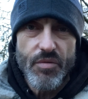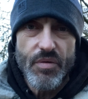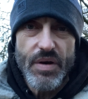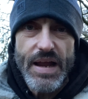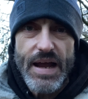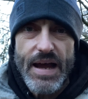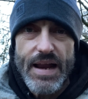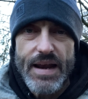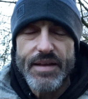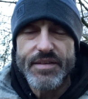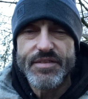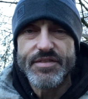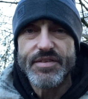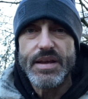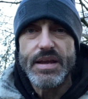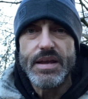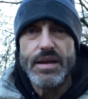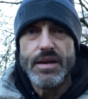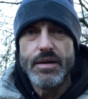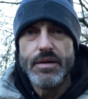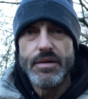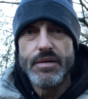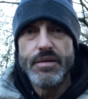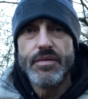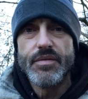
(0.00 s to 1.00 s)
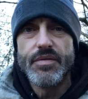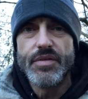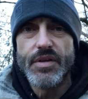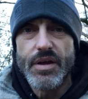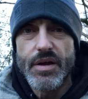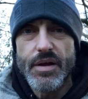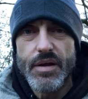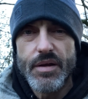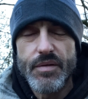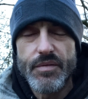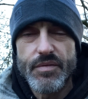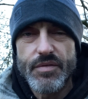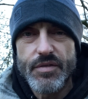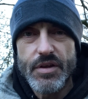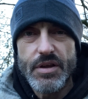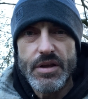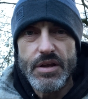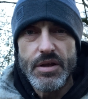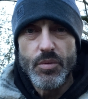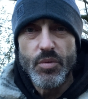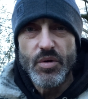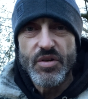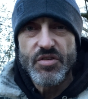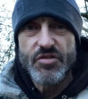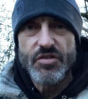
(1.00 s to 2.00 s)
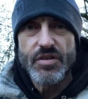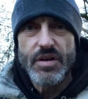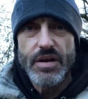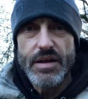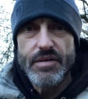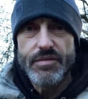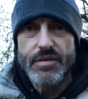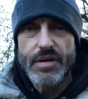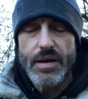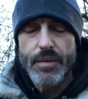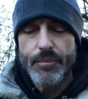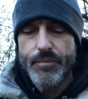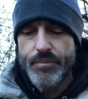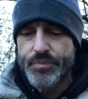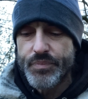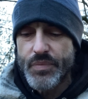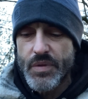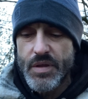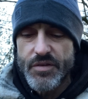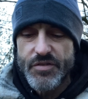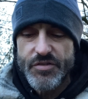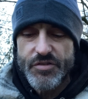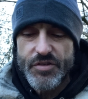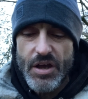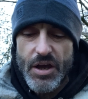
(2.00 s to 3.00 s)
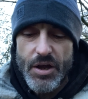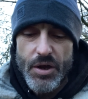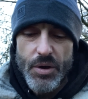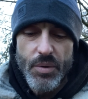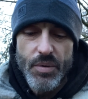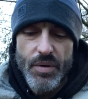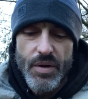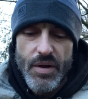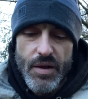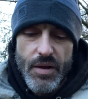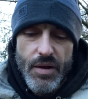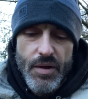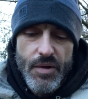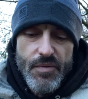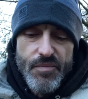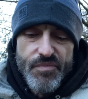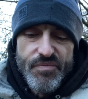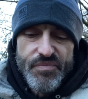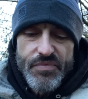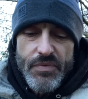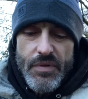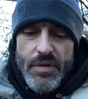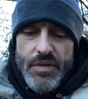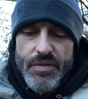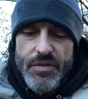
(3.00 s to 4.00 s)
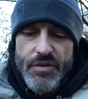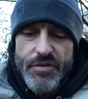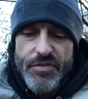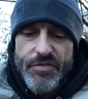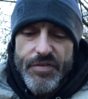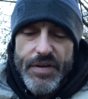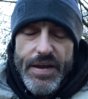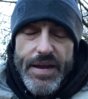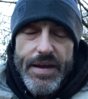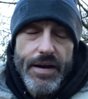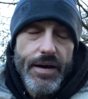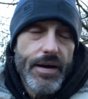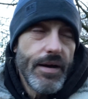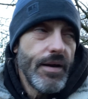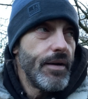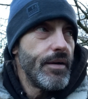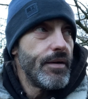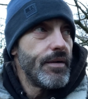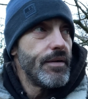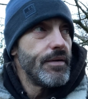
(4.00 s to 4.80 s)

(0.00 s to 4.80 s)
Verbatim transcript: reality that, that you wish to live in. So the fear